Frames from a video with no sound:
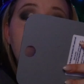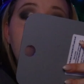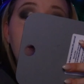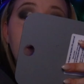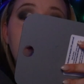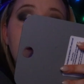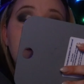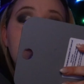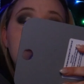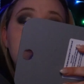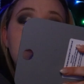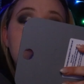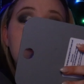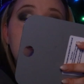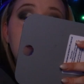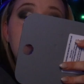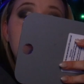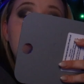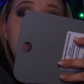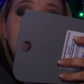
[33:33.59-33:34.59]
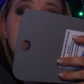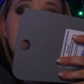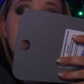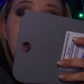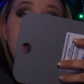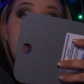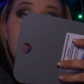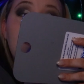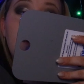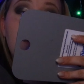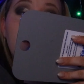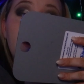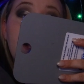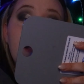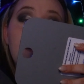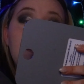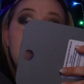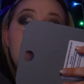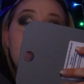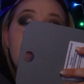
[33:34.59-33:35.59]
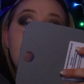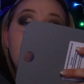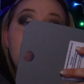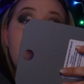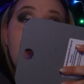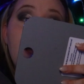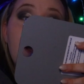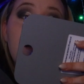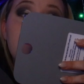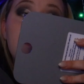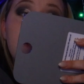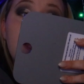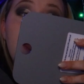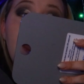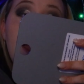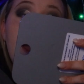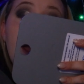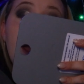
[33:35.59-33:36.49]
found. He would have been found.